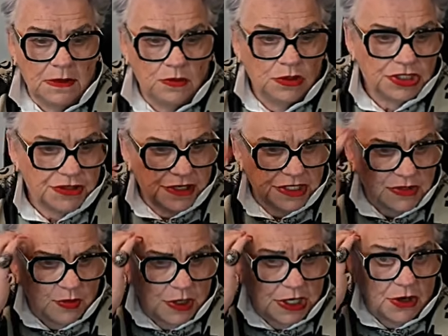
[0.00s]
which
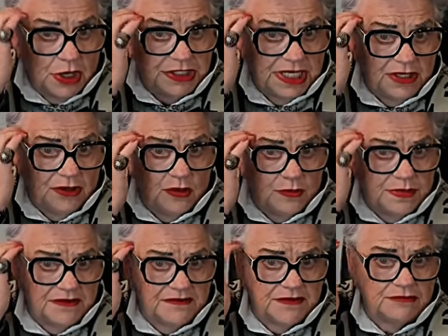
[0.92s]
this week I did a little
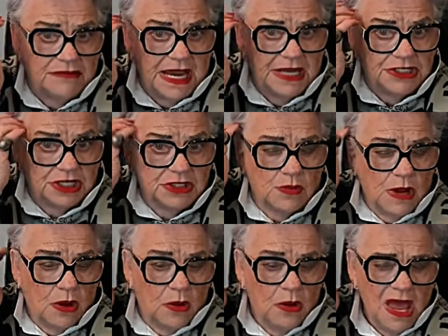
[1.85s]
bit of a rant as
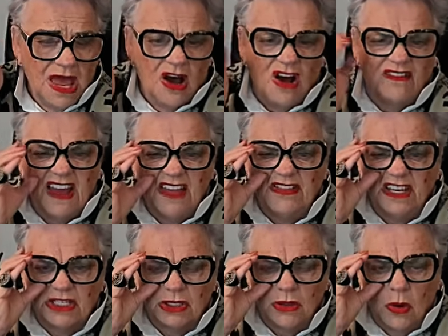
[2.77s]
well. I've had
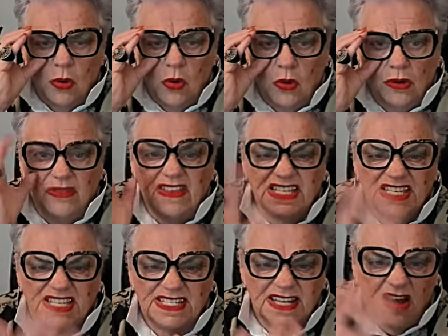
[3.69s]
all of this
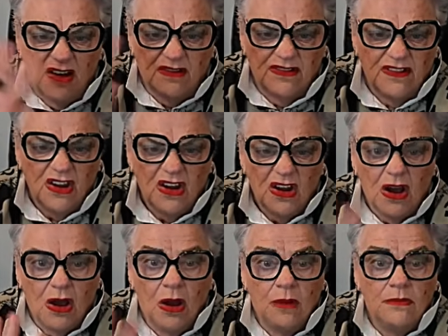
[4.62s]
stuff
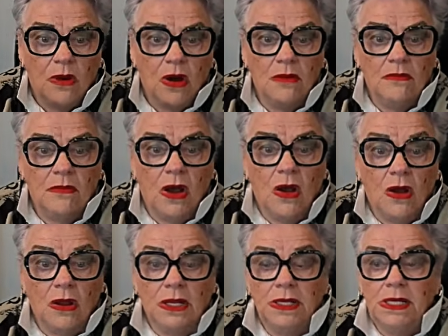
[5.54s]
on my
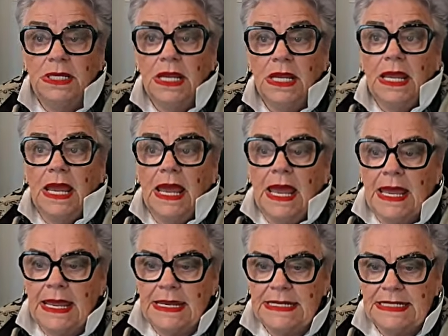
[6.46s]
mind,
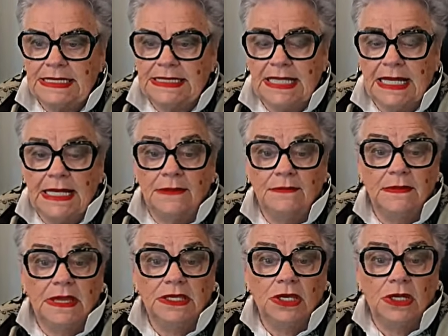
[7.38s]
and and
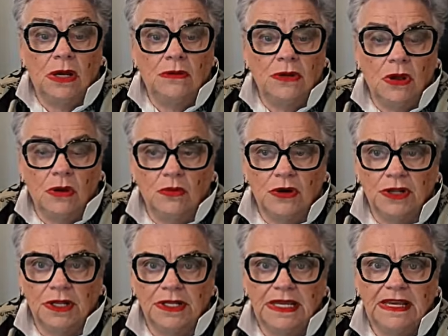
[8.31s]
I want
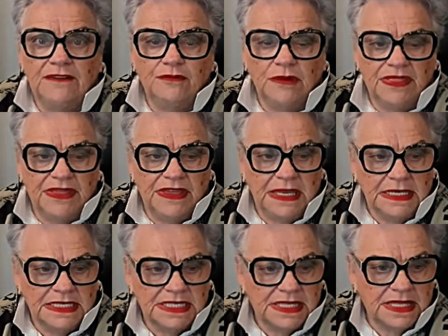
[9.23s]
to leave with
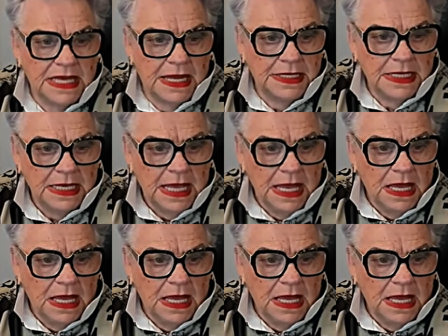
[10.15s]
this, that